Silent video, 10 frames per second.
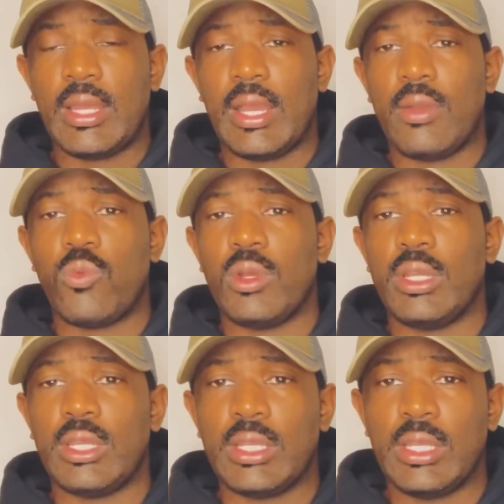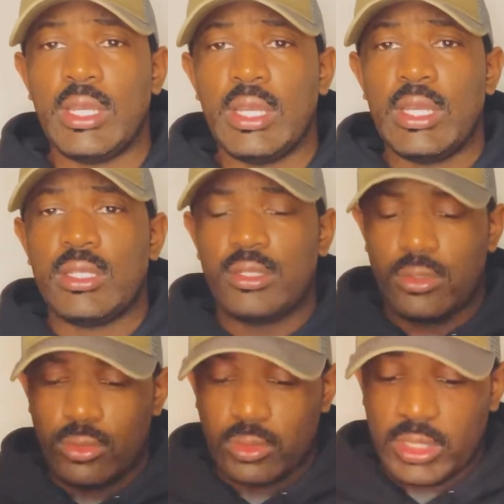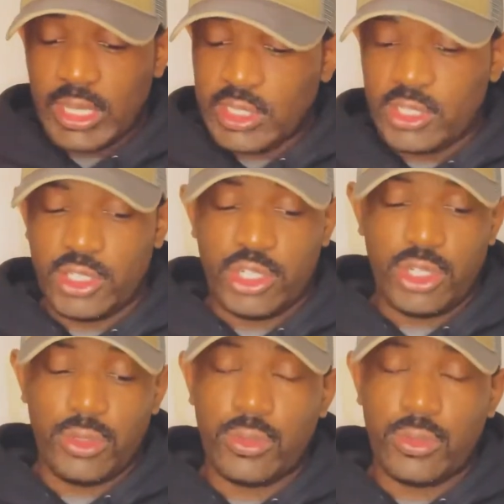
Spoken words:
I wanted to test the shoe.